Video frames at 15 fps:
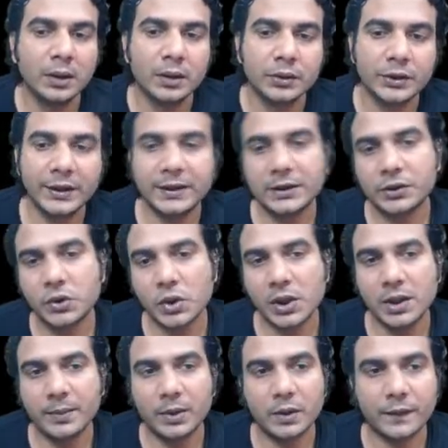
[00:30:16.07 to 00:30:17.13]
So this is total
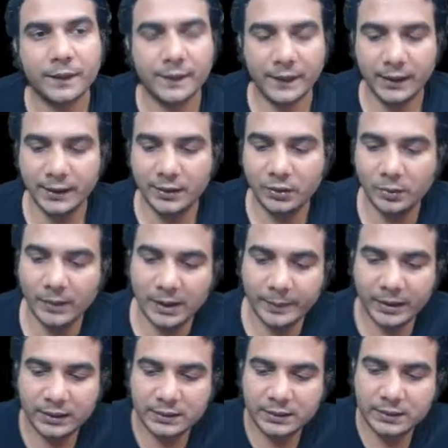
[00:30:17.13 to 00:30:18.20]
number of into
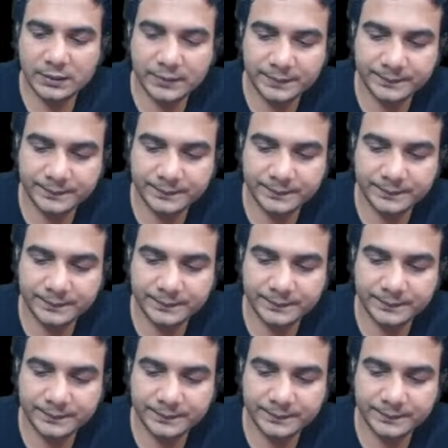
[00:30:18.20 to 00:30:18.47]
mappings.